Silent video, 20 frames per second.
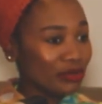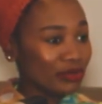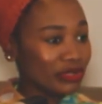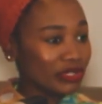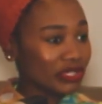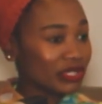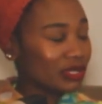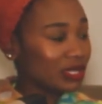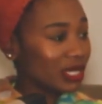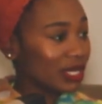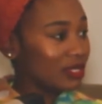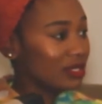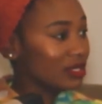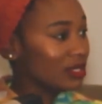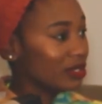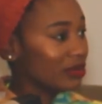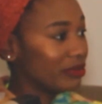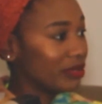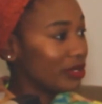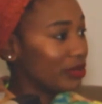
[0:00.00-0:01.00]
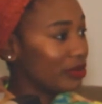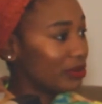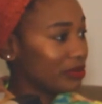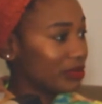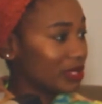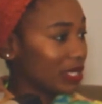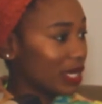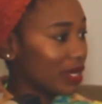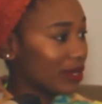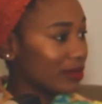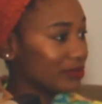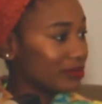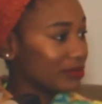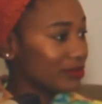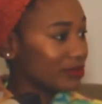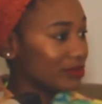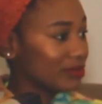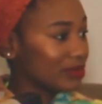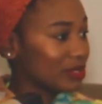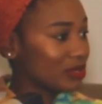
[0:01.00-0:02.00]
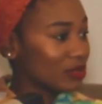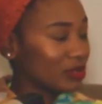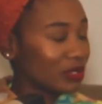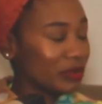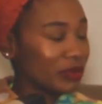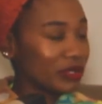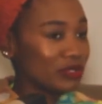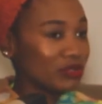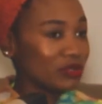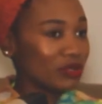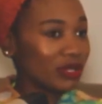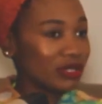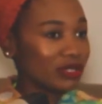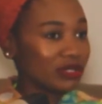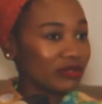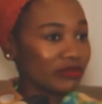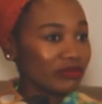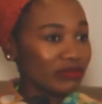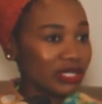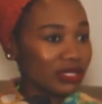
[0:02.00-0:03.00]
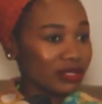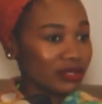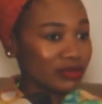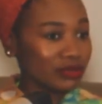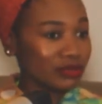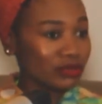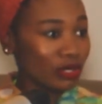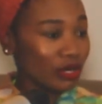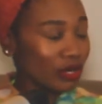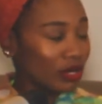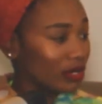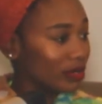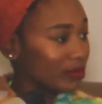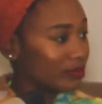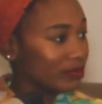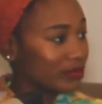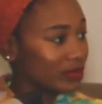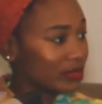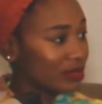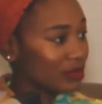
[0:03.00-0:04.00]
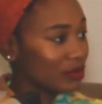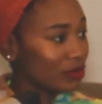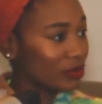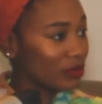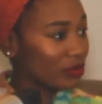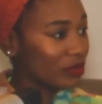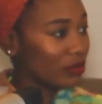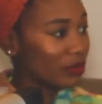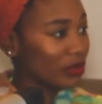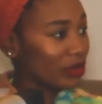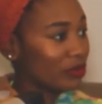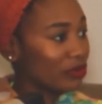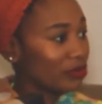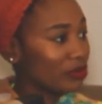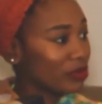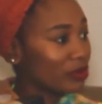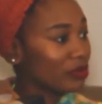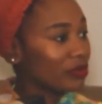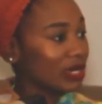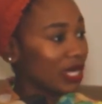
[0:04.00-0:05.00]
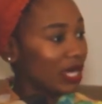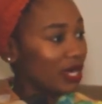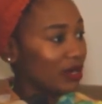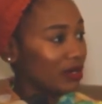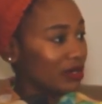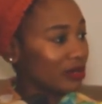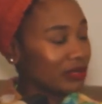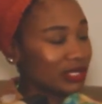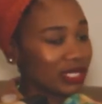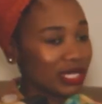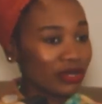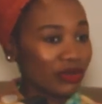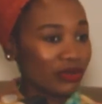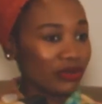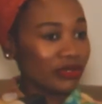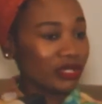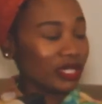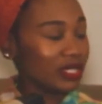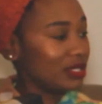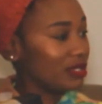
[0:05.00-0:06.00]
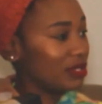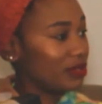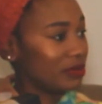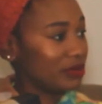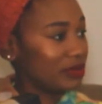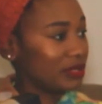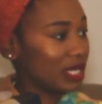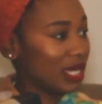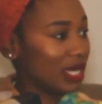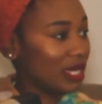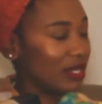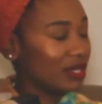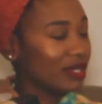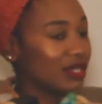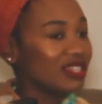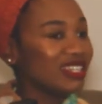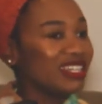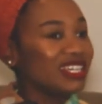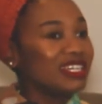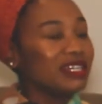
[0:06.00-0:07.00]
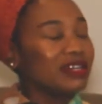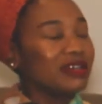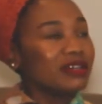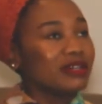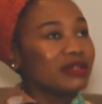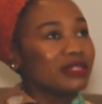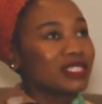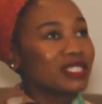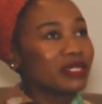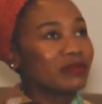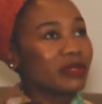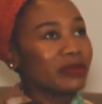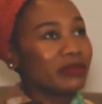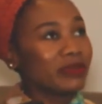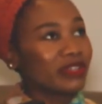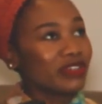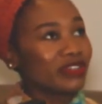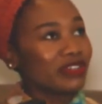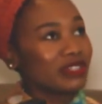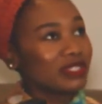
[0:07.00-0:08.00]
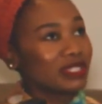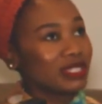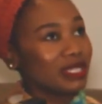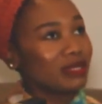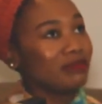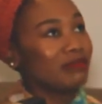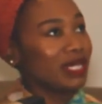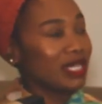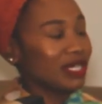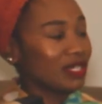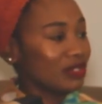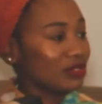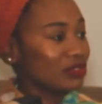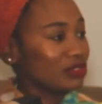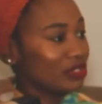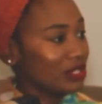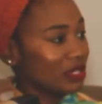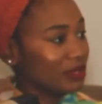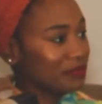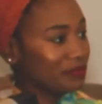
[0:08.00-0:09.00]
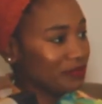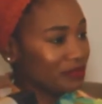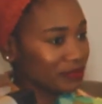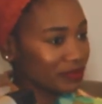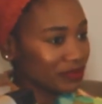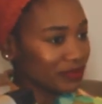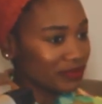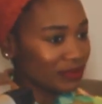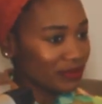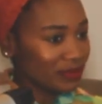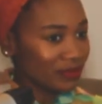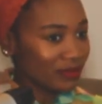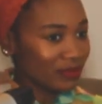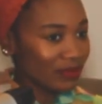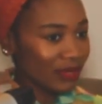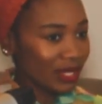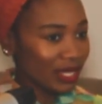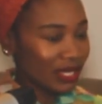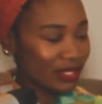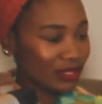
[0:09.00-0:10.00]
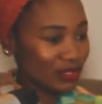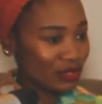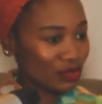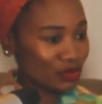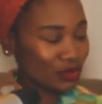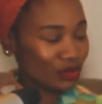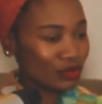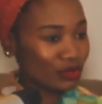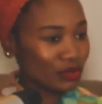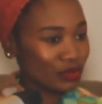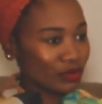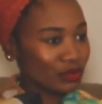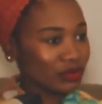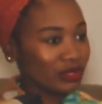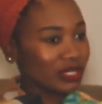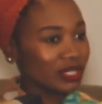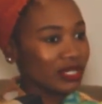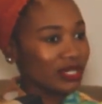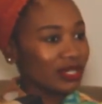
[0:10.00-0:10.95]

you're just dating a real old guy. So there was not real terms, or they were thrown out. It was like, oh, you're dating an old guy. Simply because in my culture, in Sesotho,